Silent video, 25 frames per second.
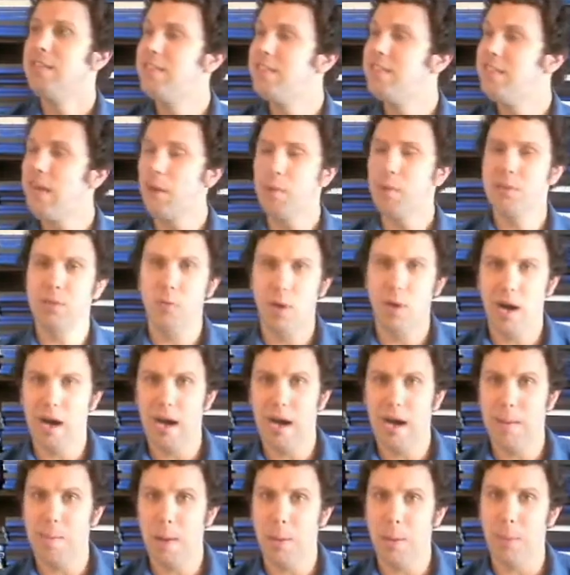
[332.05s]
Say what you
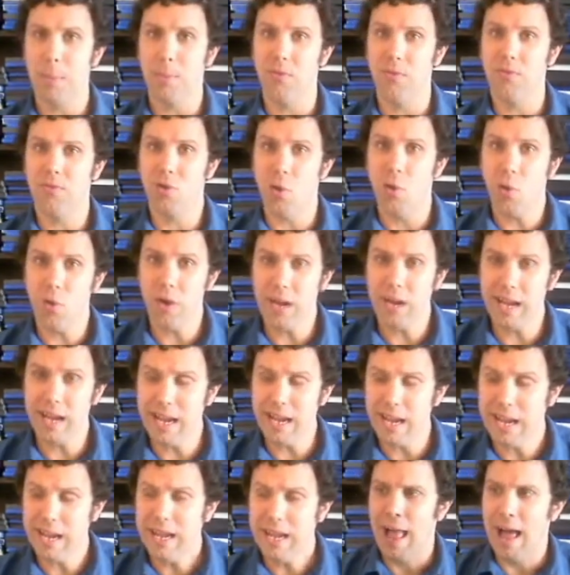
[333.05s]
want about the
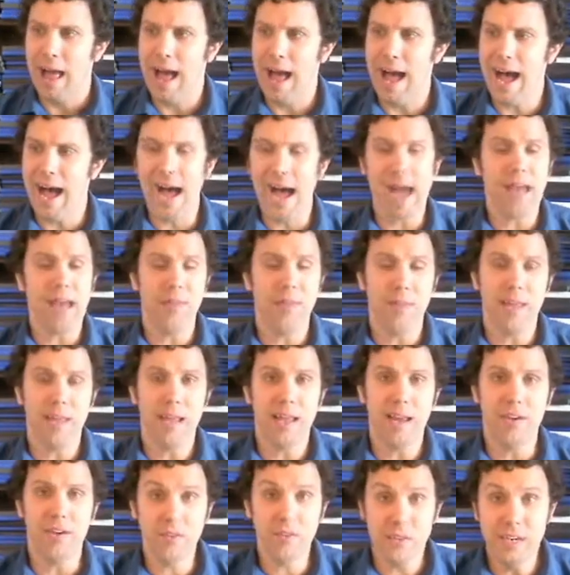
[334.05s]
story. I think
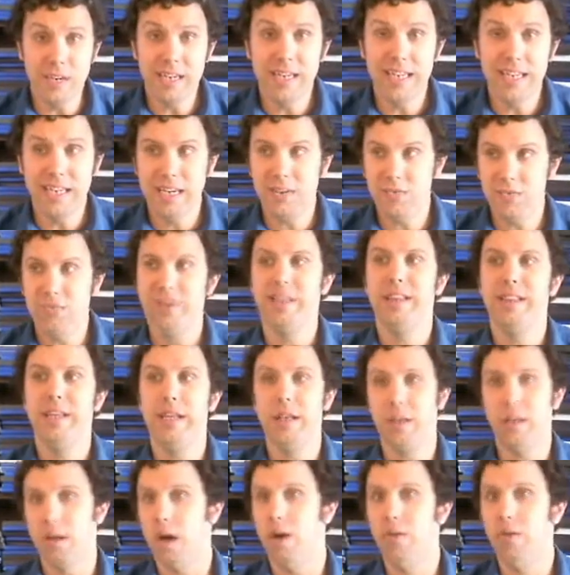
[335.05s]
it really, really
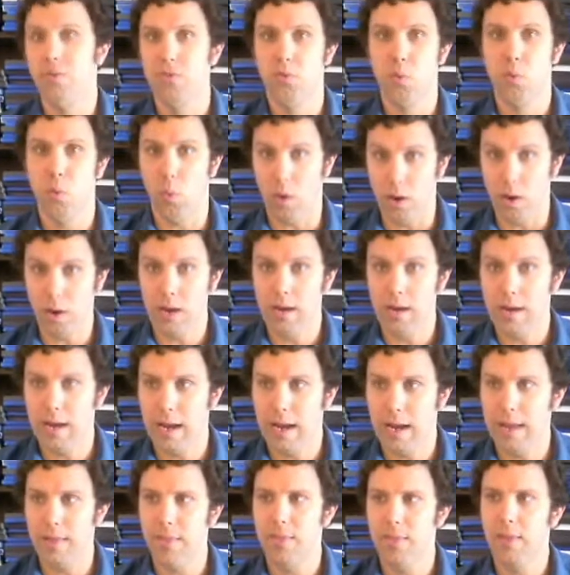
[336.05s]
does work.
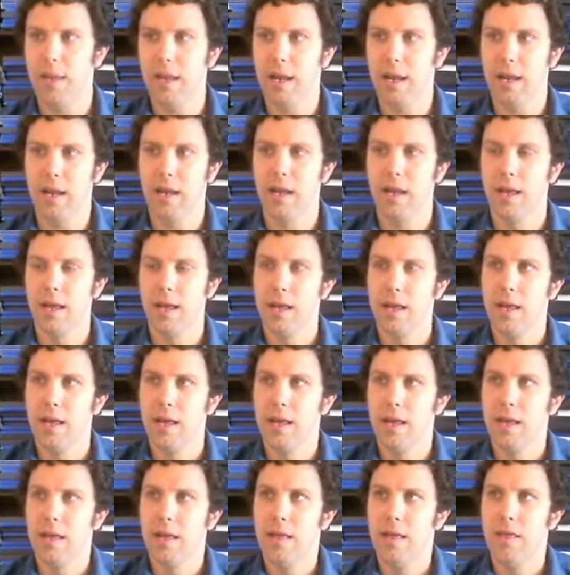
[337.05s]
I think
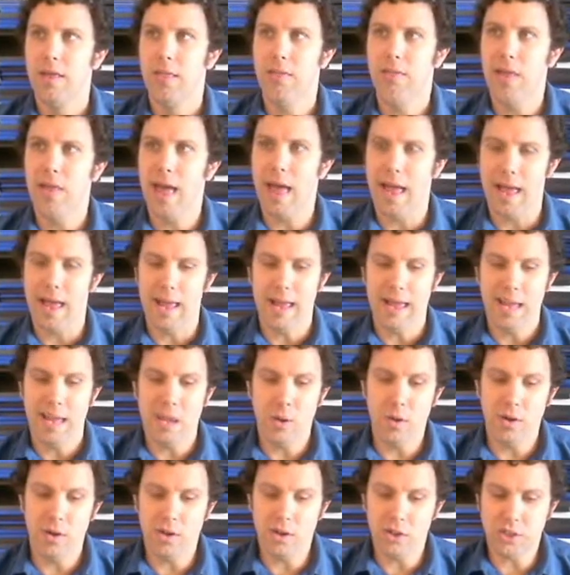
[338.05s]
that
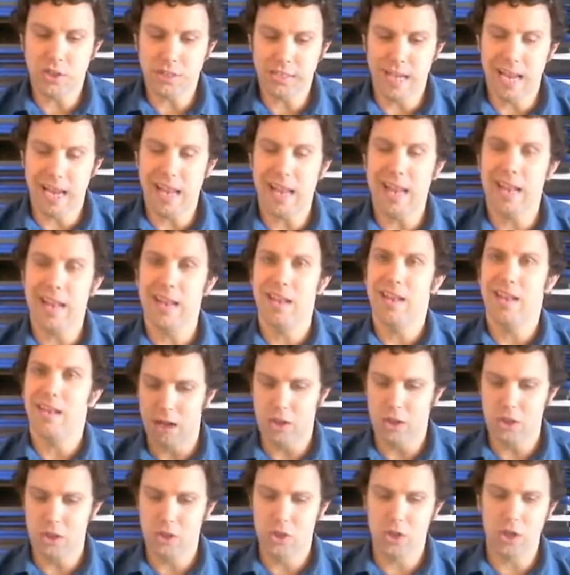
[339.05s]
you understand
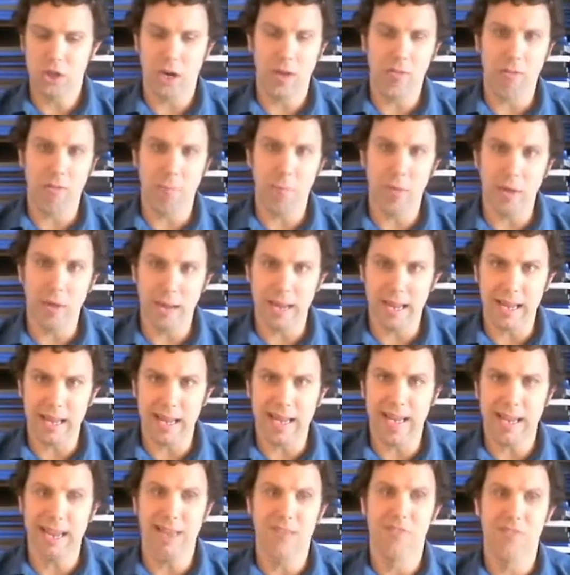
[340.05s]
John's plight,
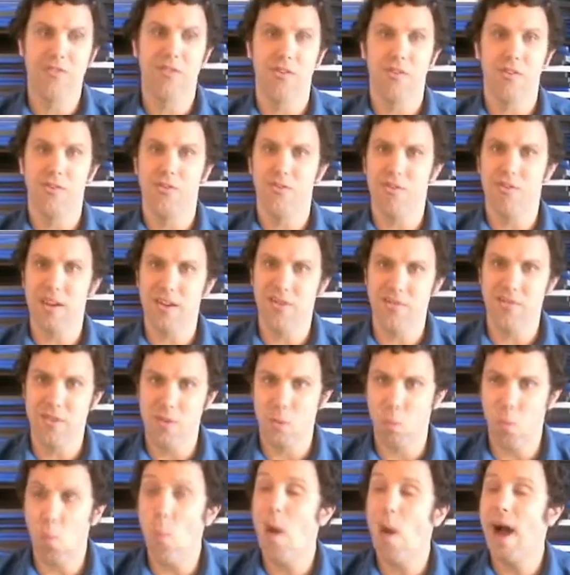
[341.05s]
his frustration,
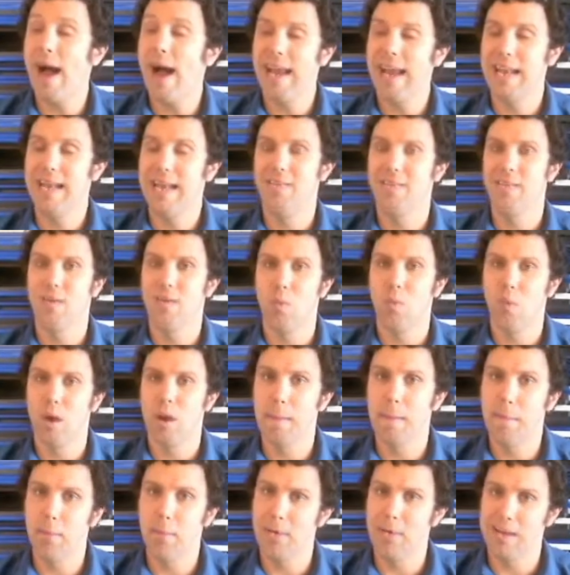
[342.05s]
why he doesn't want
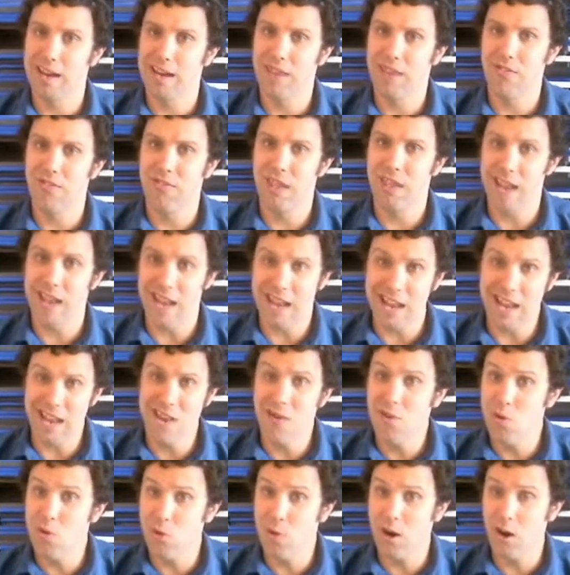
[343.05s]
to put Dennis
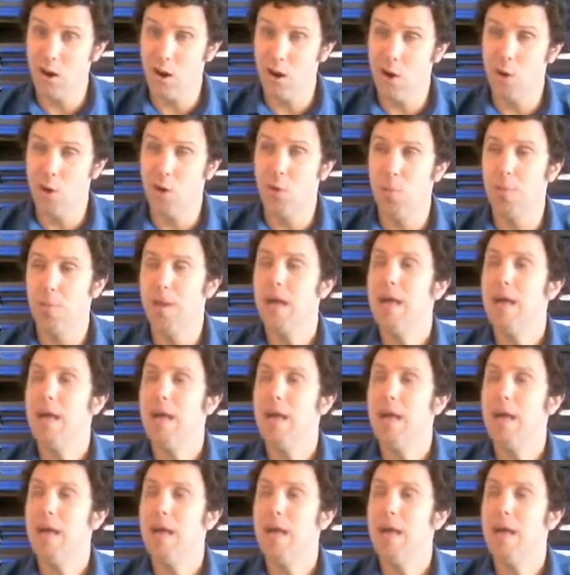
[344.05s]
into a home.